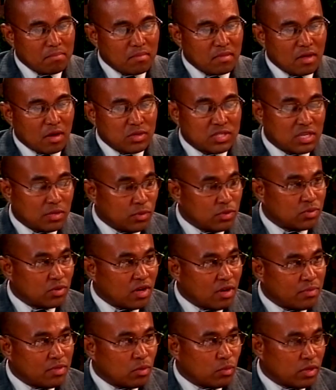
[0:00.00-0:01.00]
was able to
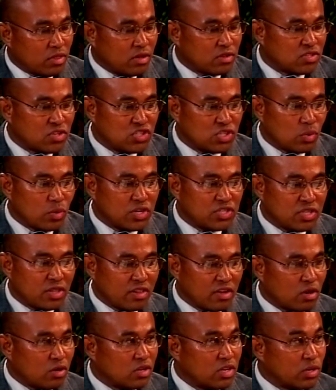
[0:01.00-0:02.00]
help them with their situation,
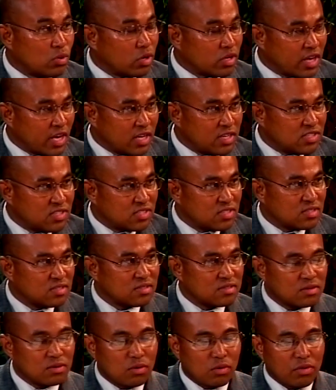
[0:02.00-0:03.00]
their legal case,
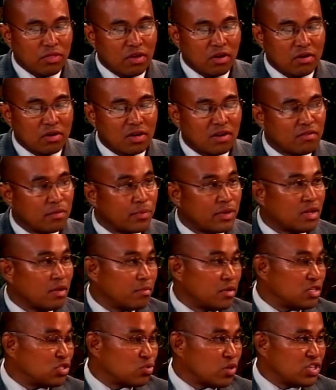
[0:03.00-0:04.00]
or their government
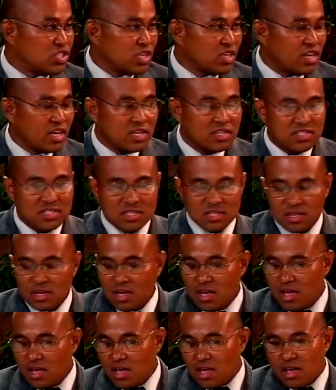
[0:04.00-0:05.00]
administration case.
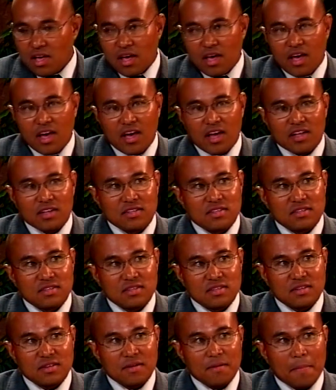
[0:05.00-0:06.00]
And
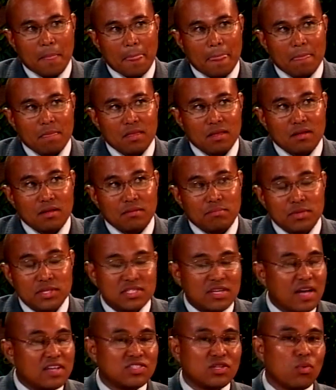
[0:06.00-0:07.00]

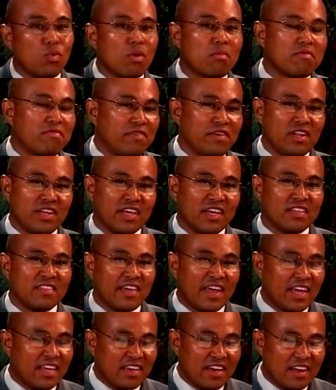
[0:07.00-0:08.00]
besides the warm feeling that
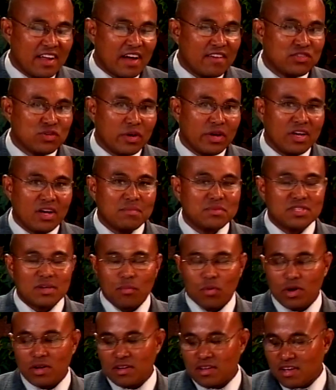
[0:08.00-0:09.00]
I get after I help
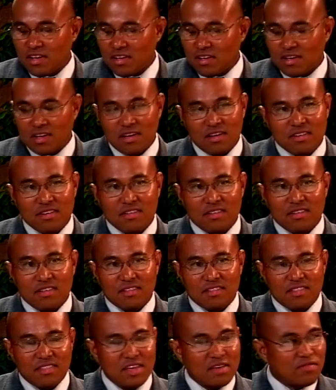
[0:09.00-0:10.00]
someone,
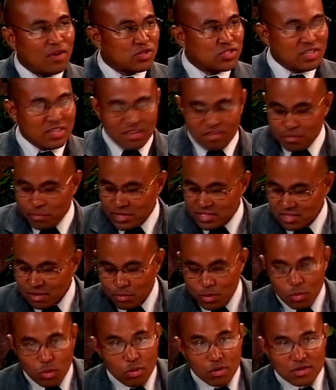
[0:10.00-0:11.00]
they've also given me some
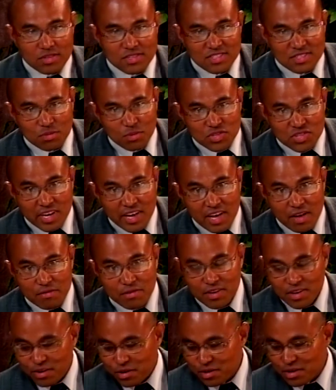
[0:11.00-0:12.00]
awards, which I have
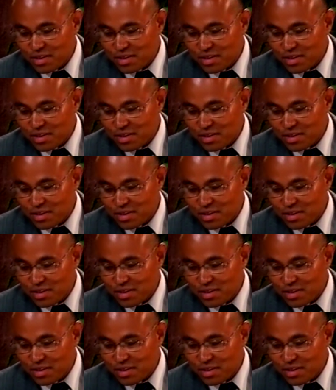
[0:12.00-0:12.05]
here,